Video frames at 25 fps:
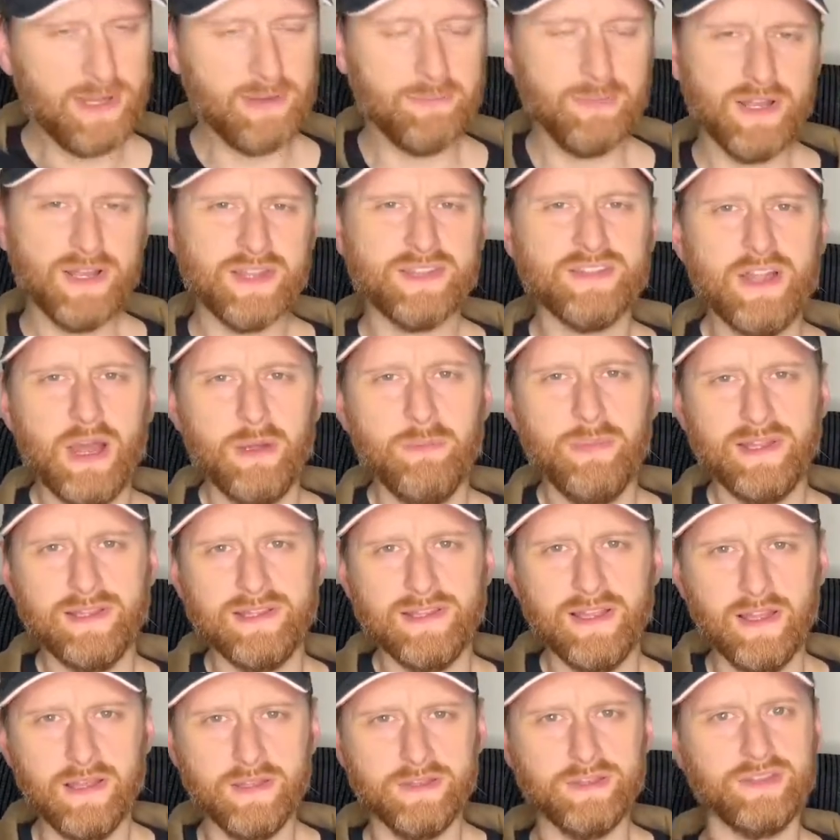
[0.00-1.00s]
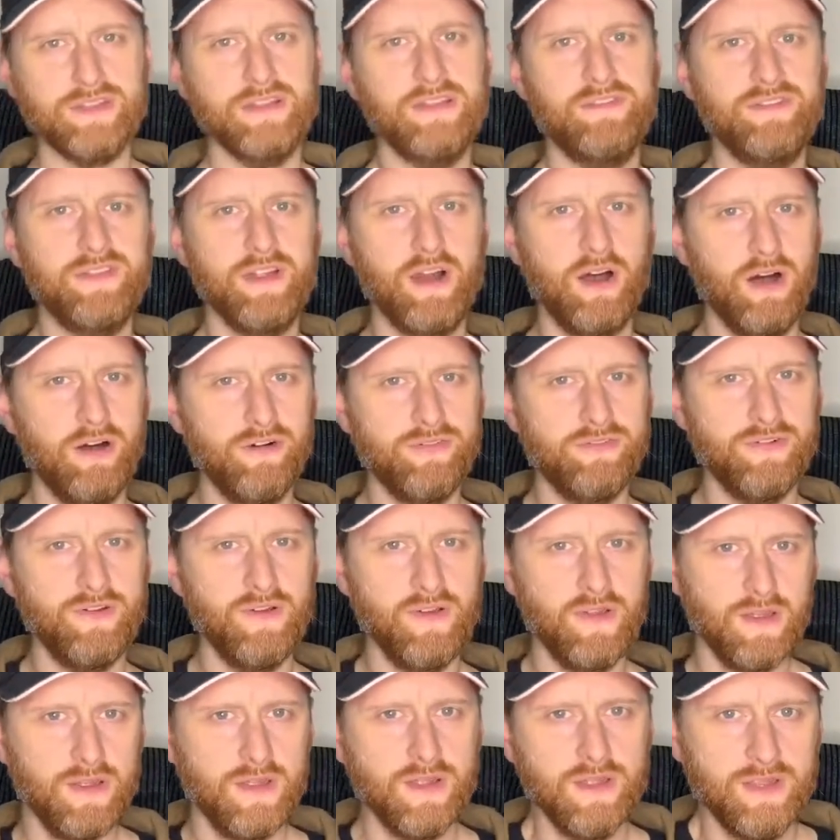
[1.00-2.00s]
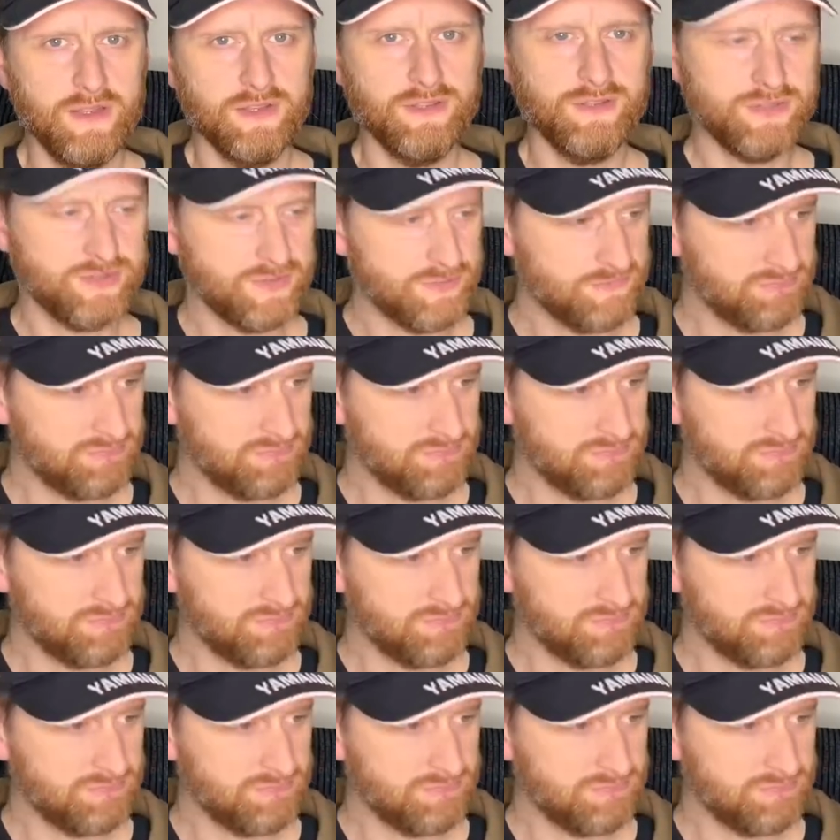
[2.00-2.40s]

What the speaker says: but it's no big deal. You just lift it off. Just,